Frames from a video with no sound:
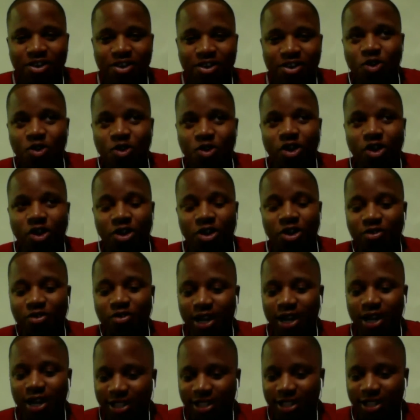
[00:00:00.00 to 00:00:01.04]
Or are you
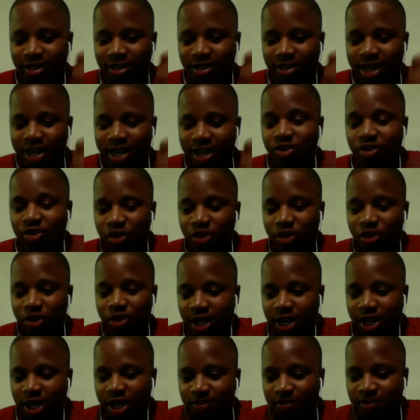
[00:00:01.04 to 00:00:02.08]
guys kind of doing
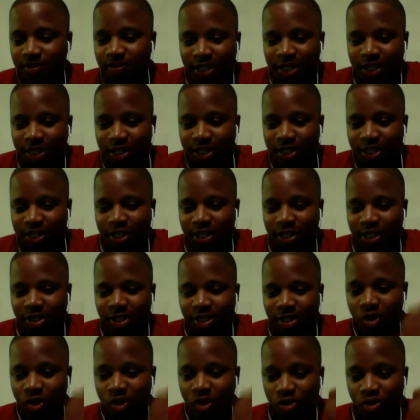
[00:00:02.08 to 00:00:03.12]

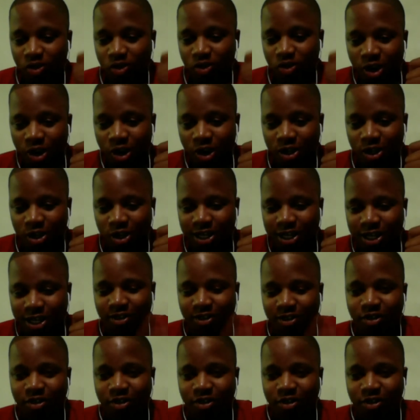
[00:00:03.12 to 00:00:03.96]
the cold calling,